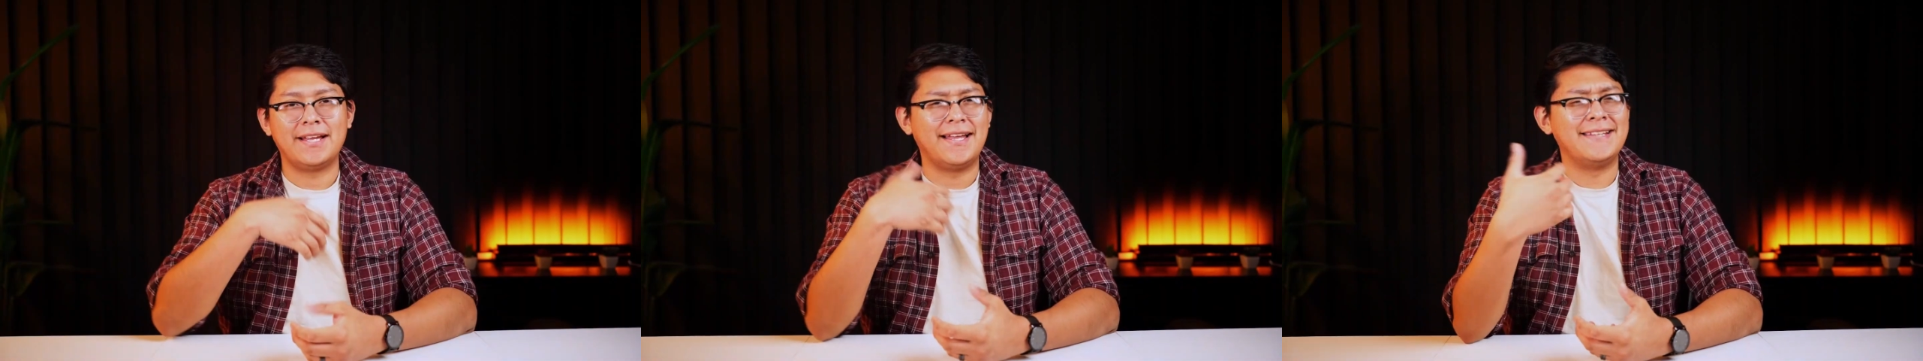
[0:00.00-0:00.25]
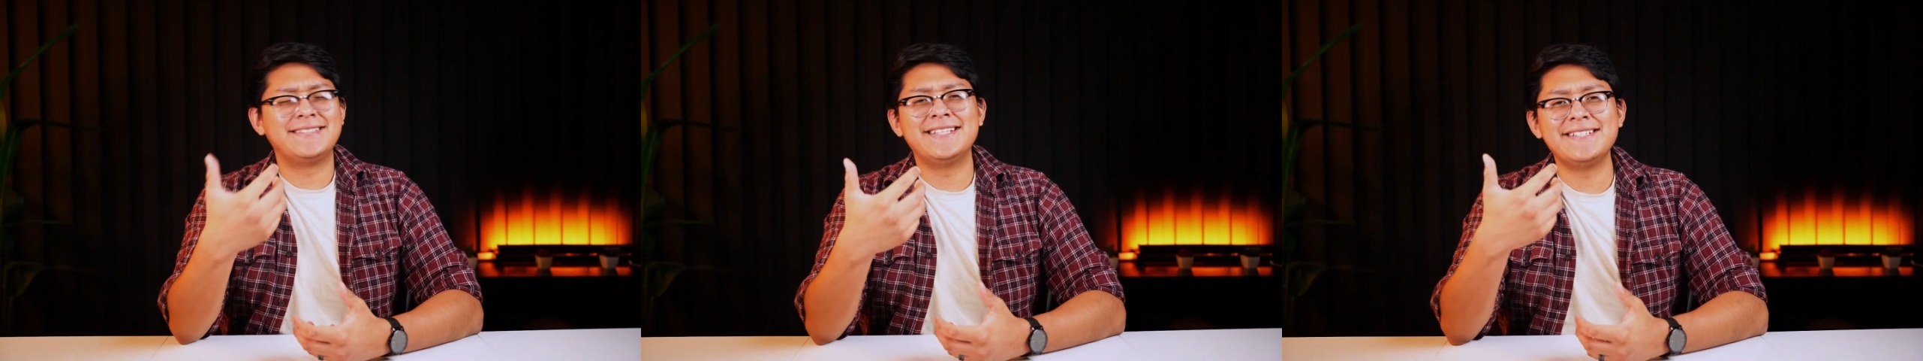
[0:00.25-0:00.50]

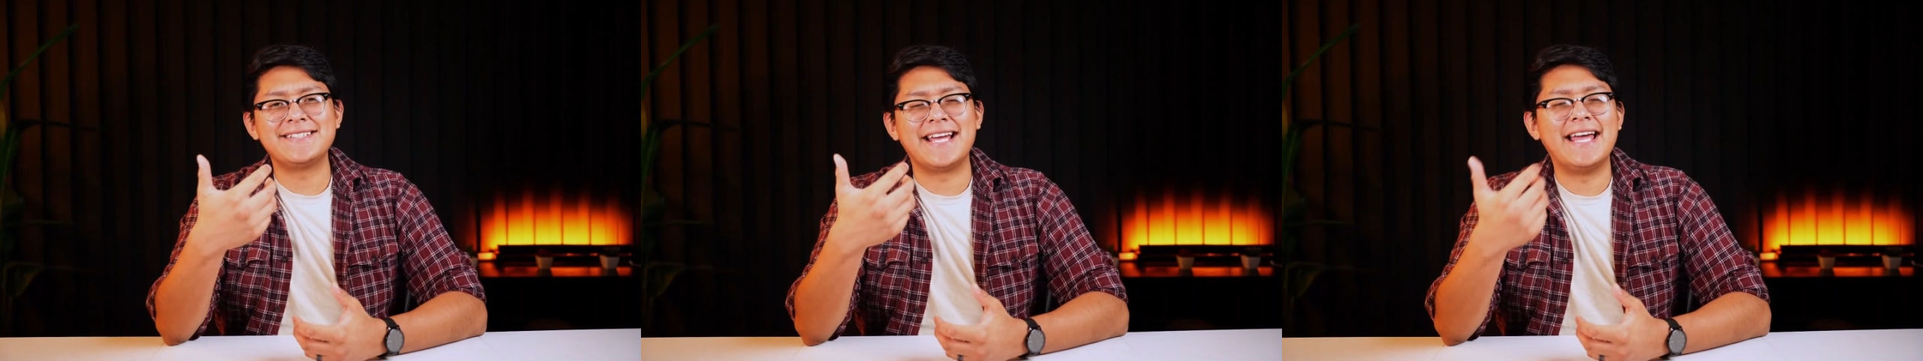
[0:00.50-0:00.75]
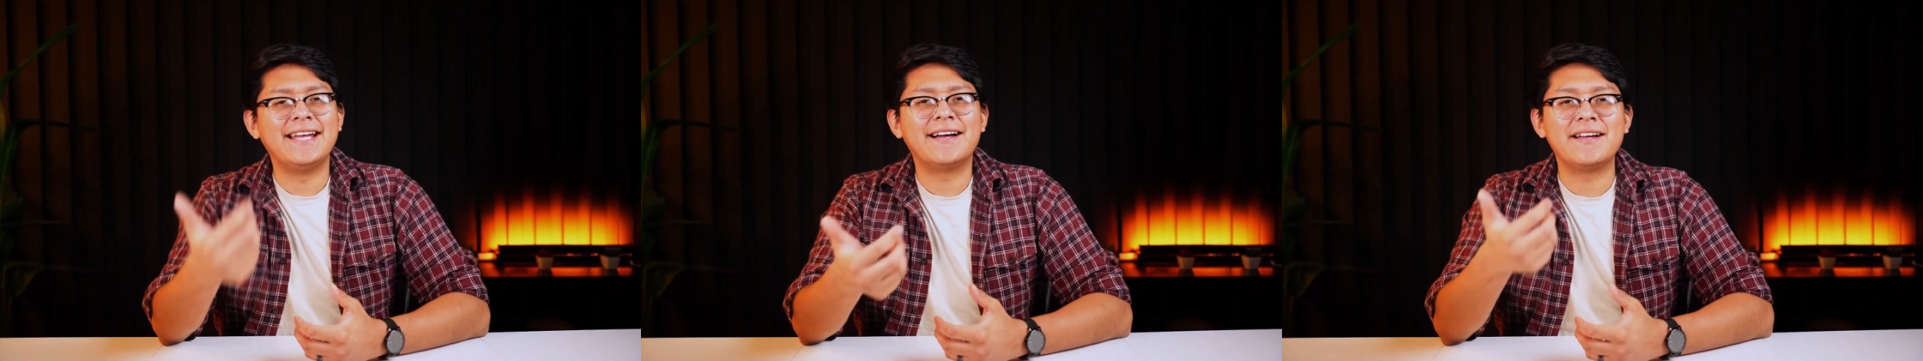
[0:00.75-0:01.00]
And since
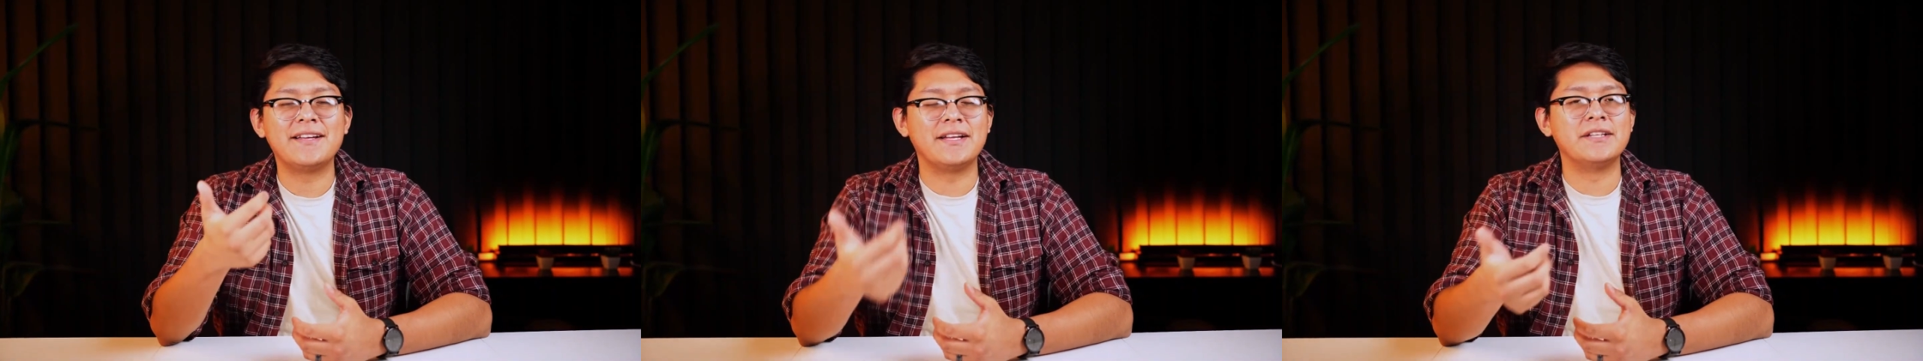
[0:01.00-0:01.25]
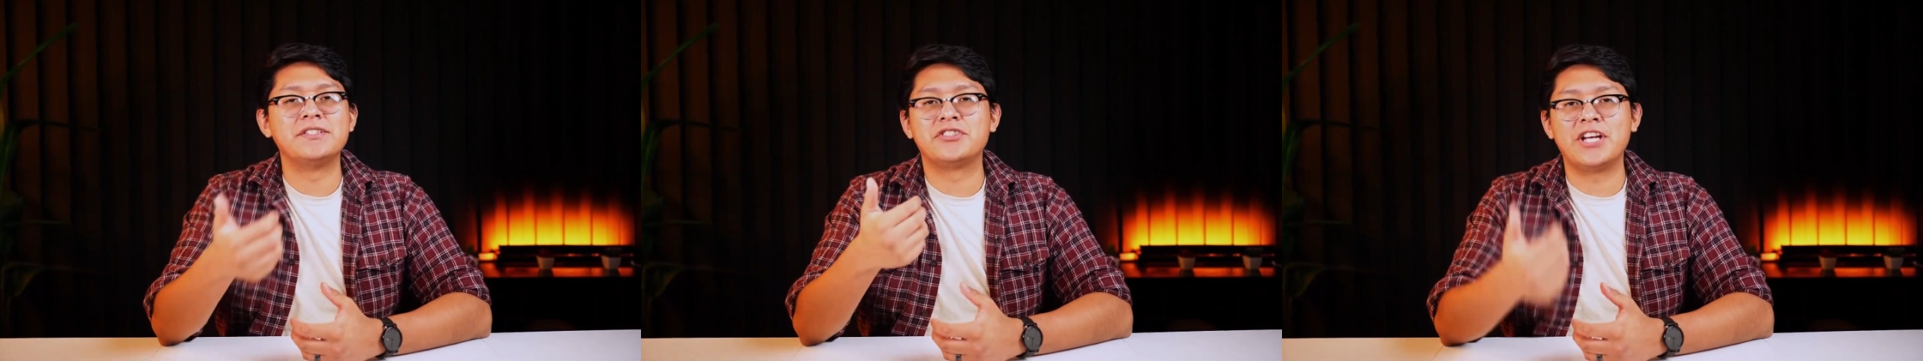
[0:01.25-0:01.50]
AI
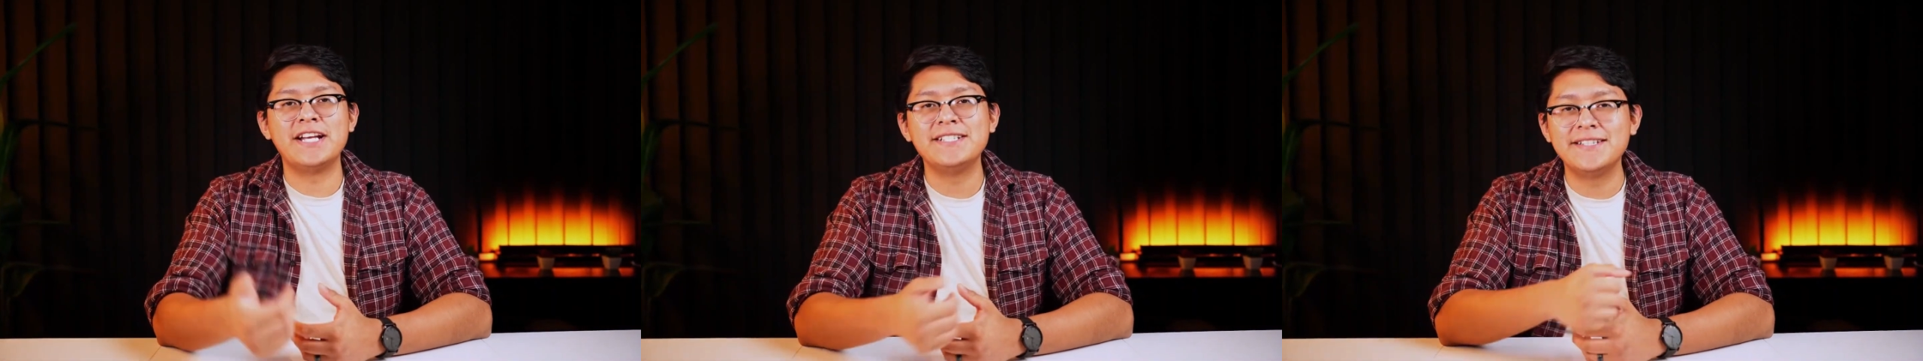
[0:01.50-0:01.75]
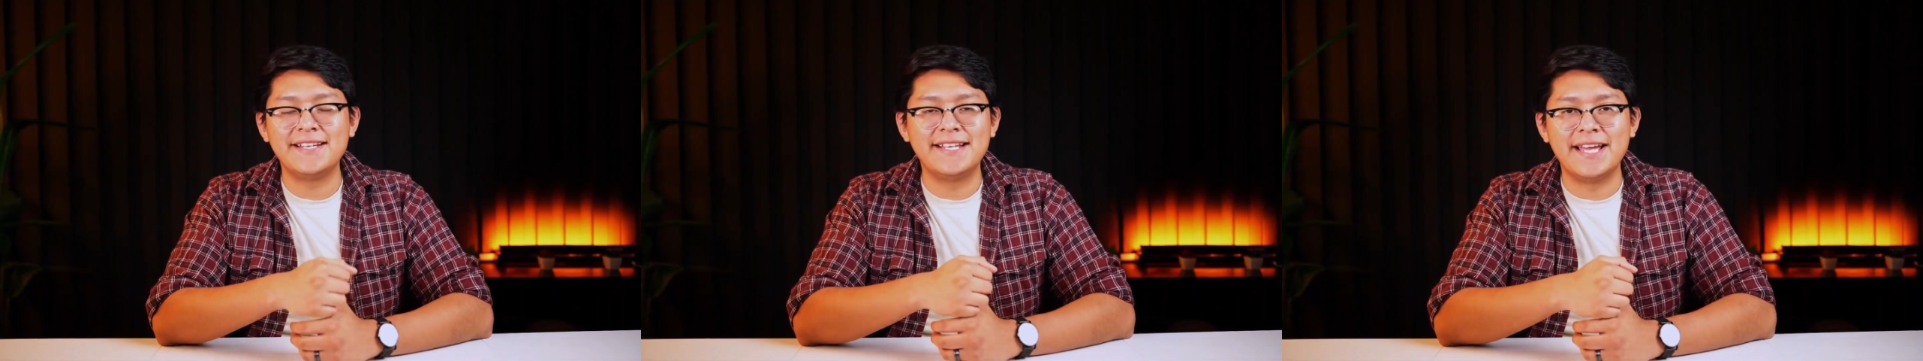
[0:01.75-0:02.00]
is
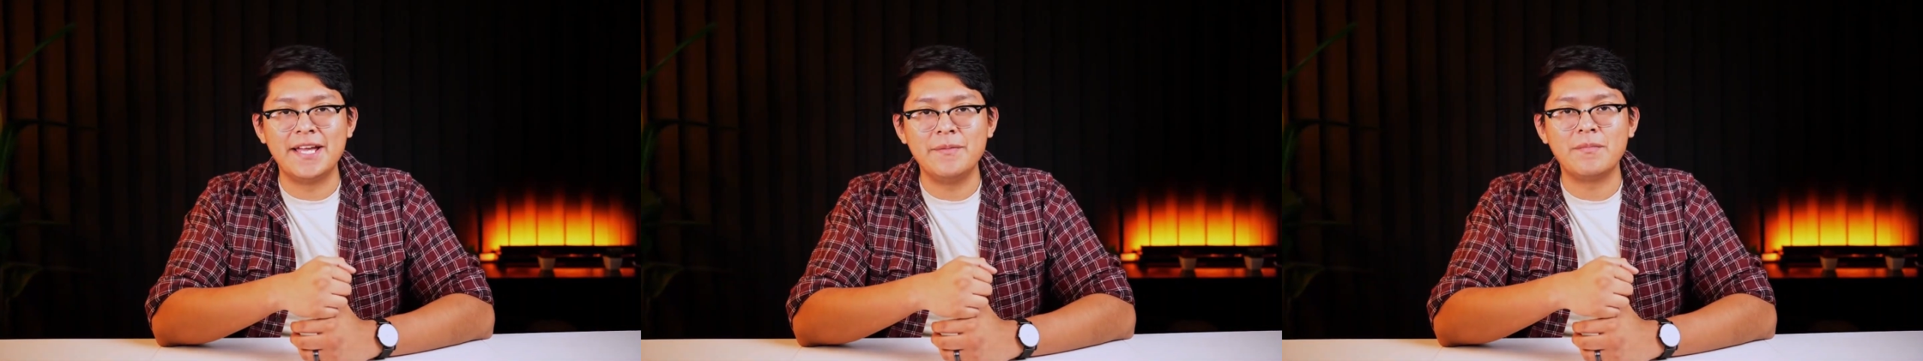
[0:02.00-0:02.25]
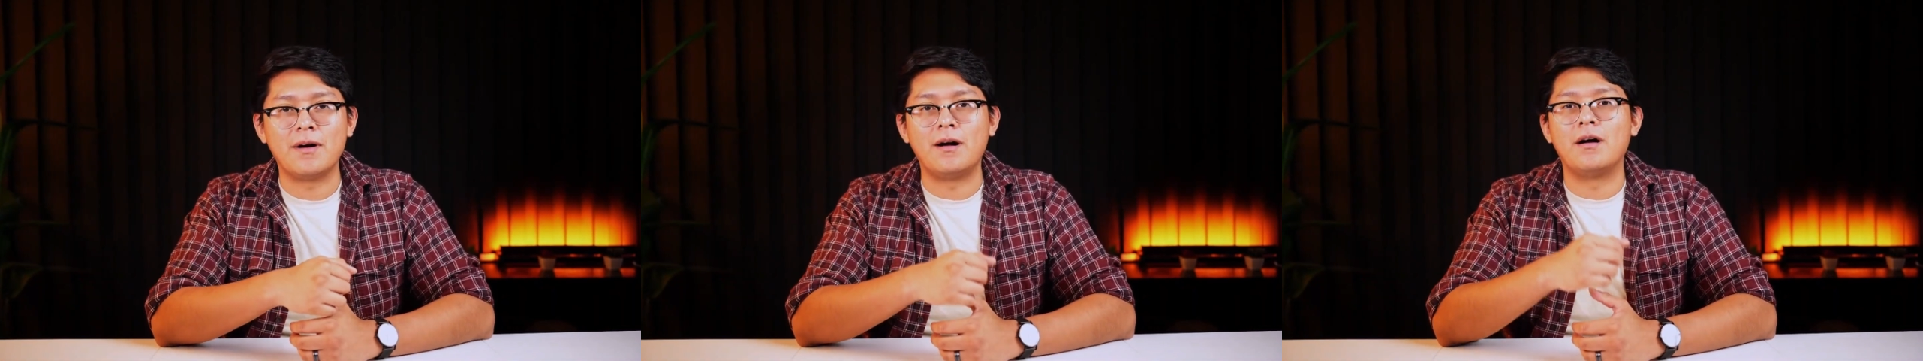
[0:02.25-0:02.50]
changing the game